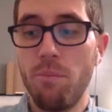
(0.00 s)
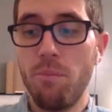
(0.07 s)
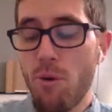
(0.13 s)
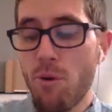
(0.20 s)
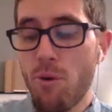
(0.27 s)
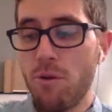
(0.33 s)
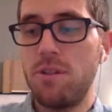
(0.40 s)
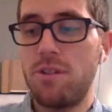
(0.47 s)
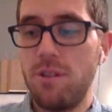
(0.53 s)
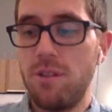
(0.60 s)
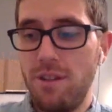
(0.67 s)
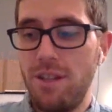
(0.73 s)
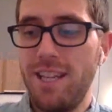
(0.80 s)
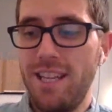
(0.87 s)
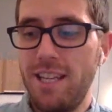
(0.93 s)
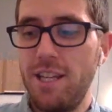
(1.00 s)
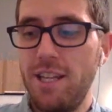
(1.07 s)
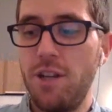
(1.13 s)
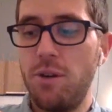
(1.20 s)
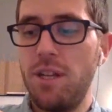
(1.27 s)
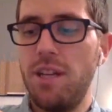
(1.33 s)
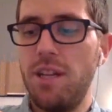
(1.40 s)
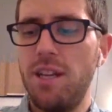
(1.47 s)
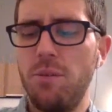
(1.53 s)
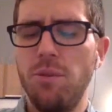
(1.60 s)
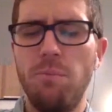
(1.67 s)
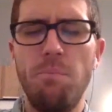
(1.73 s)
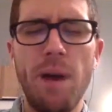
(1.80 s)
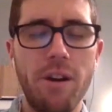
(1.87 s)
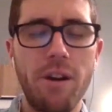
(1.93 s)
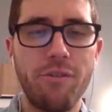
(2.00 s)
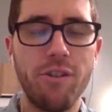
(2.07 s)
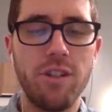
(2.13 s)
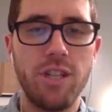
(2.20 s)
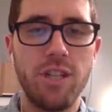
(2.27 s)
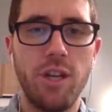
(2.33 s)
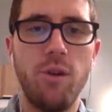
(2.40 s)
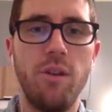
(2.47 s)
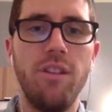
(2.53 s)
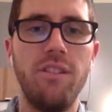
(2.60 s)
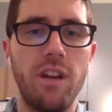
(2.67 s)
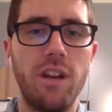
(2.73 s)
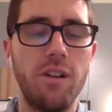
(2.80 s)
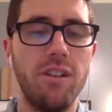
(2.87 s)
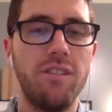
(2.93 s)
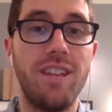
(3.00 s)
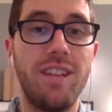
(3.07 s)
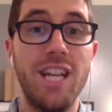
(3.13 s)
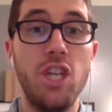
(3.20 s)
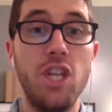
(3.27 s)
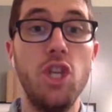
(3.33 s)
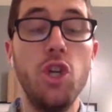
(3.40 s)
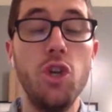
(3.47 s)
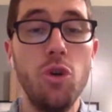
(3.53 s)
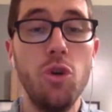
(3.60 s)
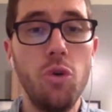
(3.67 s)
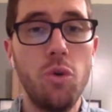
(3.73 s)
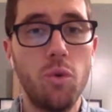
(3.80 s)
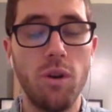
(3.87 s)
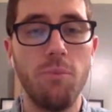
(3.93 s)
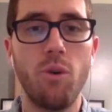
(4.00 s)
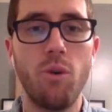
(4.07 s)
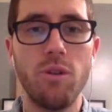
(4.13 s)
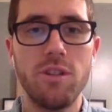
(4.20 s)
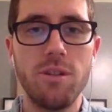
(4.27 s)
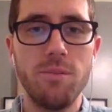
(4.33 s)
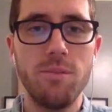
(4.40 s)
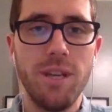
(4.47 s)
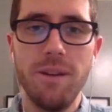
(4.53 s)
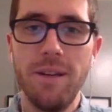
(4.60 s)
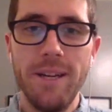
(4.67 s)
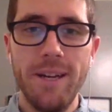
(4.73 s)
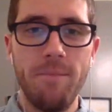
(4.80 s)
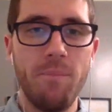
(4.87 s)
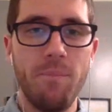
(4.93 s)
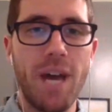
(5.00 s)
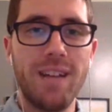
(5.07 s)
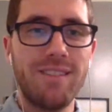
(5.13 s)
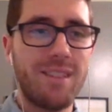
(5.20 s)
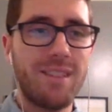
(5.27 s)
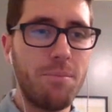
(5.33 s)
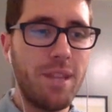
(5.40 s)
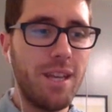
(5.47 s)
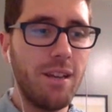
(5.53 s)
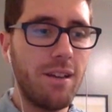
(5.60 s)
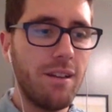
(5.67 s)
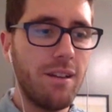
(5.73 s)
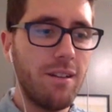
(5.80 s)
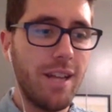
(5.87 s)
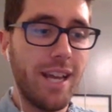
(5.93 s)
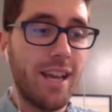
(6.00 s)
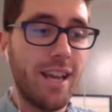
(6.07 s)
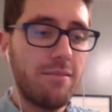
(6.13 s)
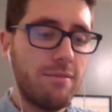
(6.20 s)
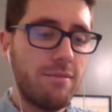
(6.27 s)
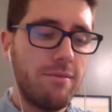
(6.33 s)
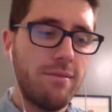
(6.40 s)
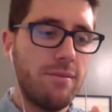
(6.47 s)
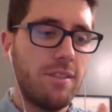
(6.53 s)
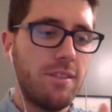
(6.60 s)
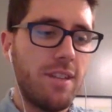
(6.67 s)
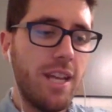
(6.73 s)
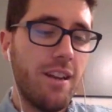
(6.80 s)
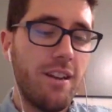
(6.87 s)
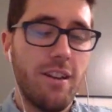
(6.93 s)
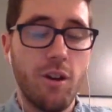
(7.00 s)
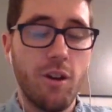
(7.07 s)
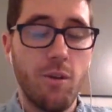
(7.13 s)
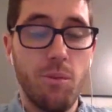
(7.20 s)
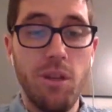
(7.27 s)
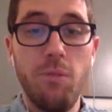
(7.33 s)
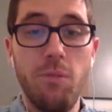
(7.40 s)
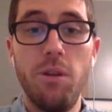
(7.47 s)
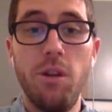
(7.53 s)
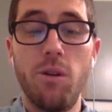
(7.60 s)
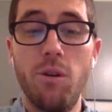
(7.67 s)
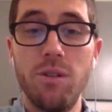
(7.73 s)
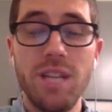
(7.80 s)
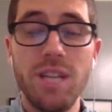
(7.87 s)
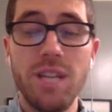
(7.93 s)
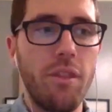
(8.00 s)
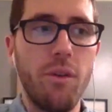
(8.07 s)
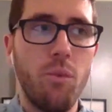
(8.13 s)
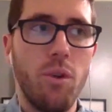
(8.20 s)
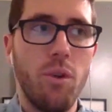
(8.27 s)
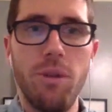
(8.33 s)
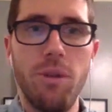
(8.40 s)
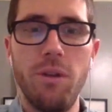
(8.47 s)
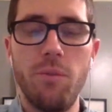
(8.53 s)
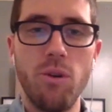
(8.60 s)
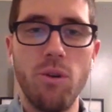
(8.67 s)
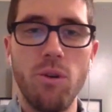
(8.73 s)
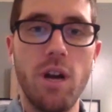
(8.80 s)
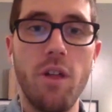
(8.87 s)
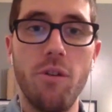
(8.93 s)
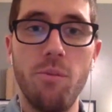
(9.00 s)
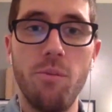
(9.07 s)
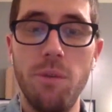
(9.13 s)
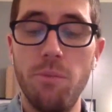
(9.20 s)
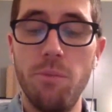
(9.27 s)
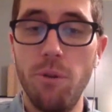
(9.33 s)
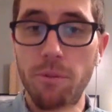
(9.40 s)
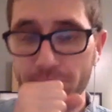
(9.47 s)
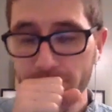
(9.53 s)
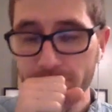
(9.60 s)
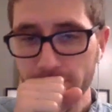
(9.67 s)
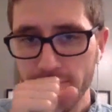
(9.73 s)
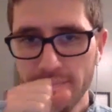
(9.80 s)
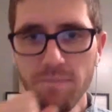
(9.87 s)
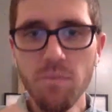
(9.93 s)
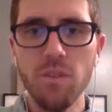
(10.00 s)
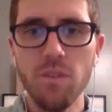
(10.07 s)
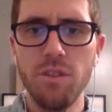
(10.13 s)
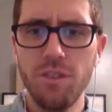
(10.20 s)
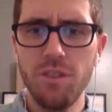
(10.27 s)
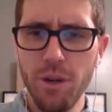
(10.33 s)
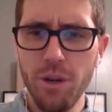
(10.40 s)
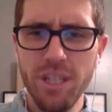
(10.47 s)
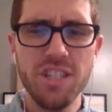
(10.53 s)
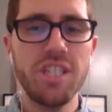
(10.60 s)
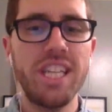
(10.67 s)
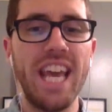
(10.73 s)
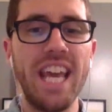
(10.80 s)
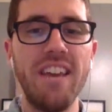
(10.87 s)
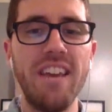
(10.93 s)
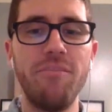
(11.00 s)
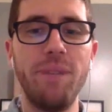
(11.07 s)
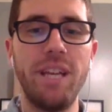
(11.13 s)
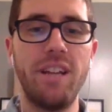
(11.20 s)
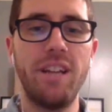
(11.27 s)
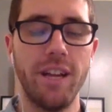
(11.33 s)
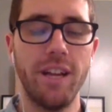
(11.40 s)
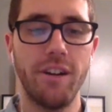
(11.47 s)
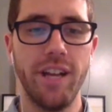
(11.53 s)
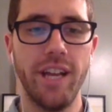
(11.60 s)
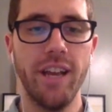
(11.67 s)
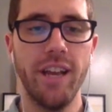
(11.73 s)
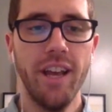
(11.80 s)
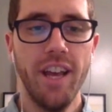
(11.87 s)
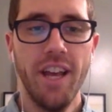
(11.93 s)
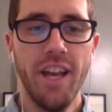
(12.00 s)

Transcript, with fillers: important to you know it was better for it to go to these areas that i knew were important to me not something like staying in an airbnb or hotel that would have been important to other people so it just gave me clarity